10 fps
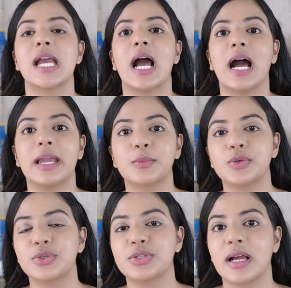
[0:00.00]
I'm
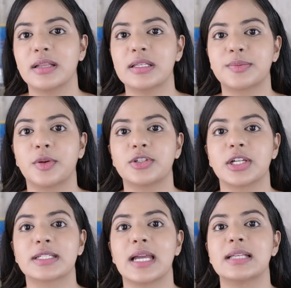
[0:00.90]
going to start this
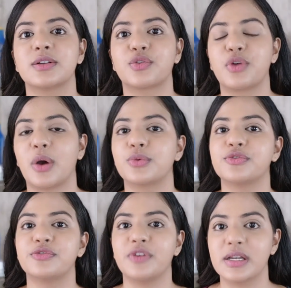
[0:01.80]
project as a
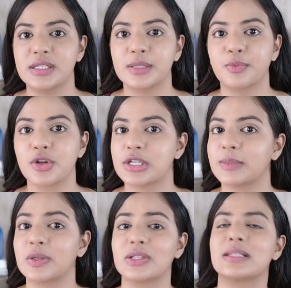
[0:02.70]
crowdfunding
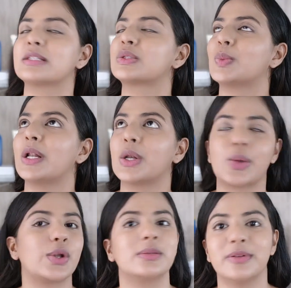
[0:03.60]
project because this will
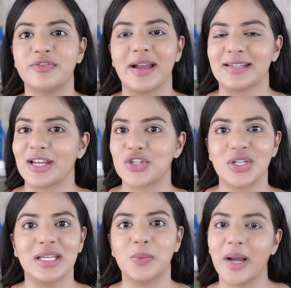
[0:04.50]
not be
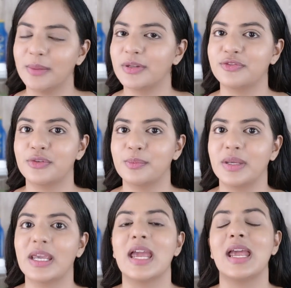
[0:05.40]
financially viable for
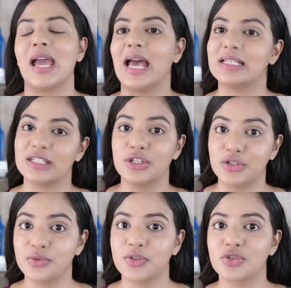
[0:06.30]
me as an
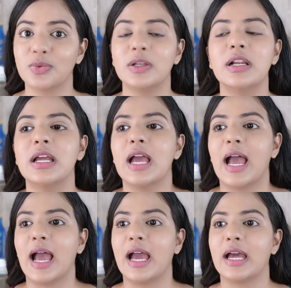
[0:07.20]
individual
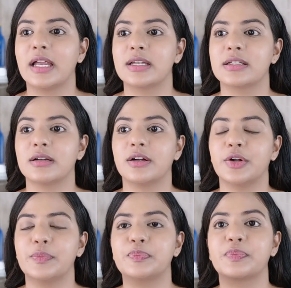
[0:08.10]
and
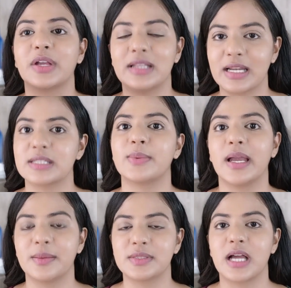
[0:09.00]
um, that is
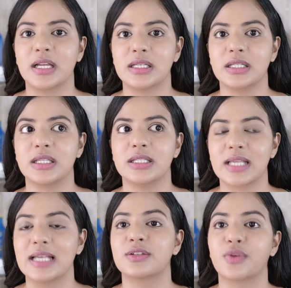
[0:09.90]
why I'm starting this
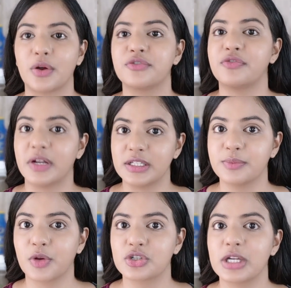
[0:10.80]
as a
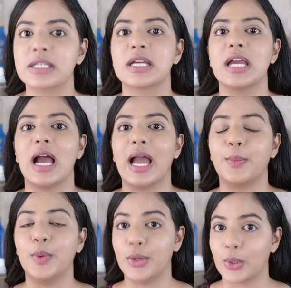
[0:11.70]
crowdfunding project. I
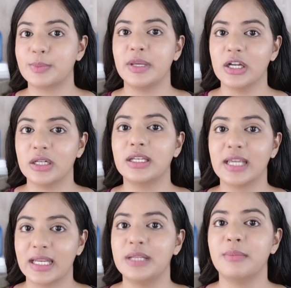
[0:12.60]
will not be earning
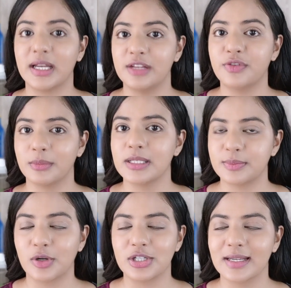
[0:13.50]
any money from this
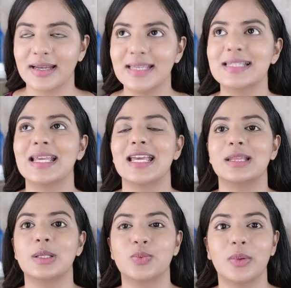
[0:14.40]
project guys.
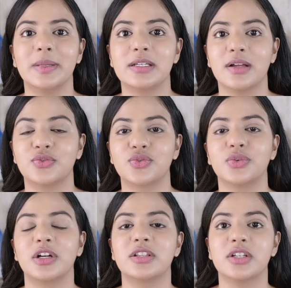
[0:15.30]
This will be done through
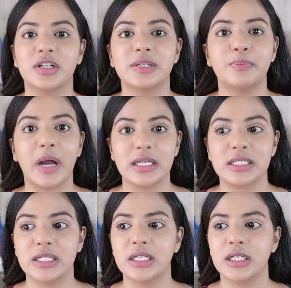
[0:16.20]
a third
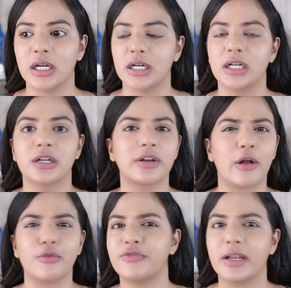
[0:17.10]
party uh,
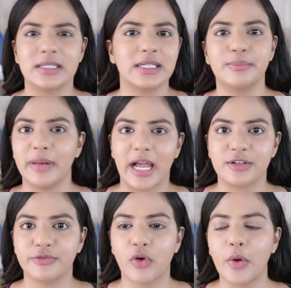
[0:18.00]
crowdfunding
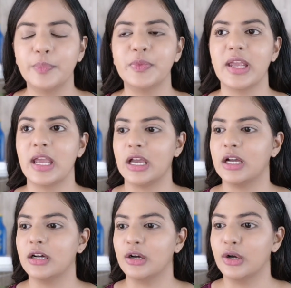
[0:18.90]
platform
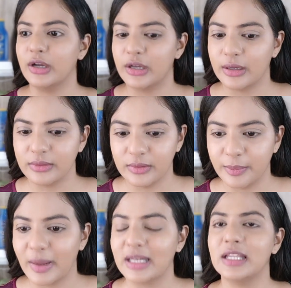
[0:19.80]
uh, the
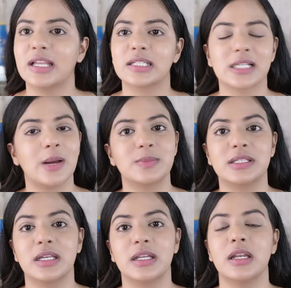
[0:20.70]
money that comes
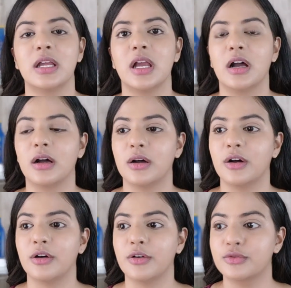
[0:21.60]
in
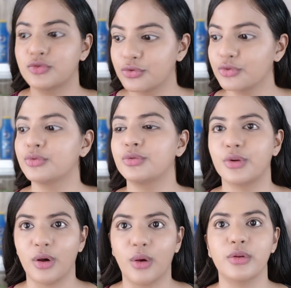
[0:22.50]
uh, through
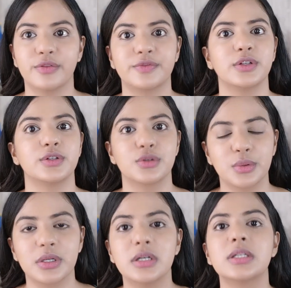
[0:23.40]
all of the
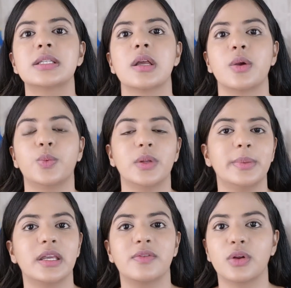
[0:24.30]
donors will
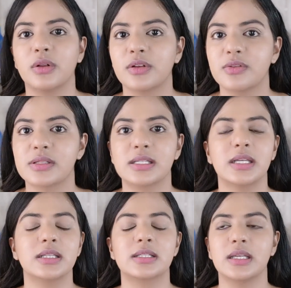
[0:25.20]
be given all the
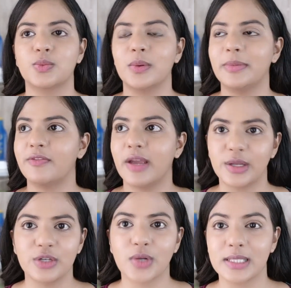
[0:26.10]
receipts it will be
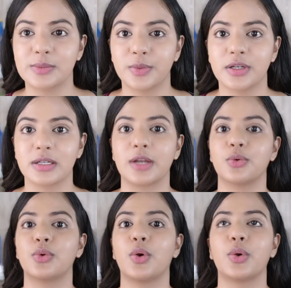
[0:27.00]
very transparent i
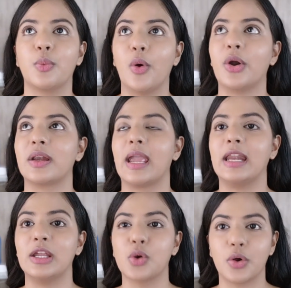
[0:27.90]
do not want
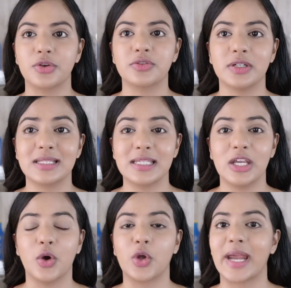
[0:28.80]
any controversy
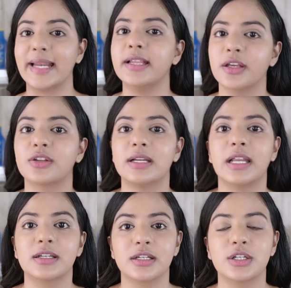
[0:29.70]
or anything
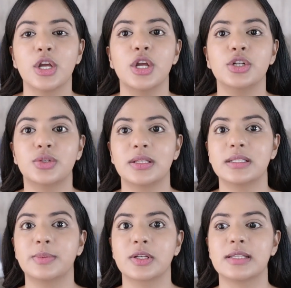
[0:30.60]
related to
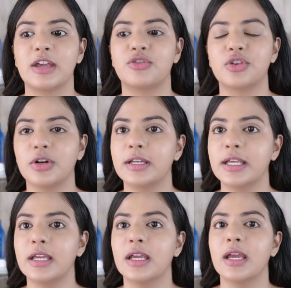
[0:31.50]
this because i
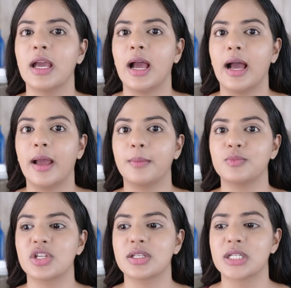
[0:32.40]
really am
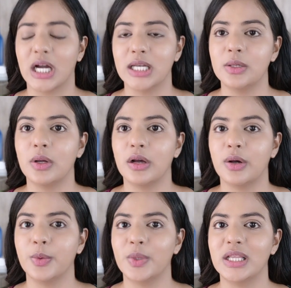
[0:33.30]
just done
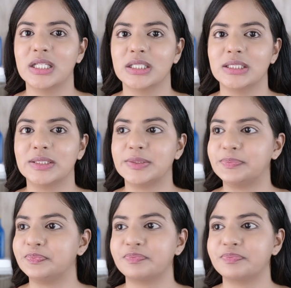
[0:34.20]
uh, with um,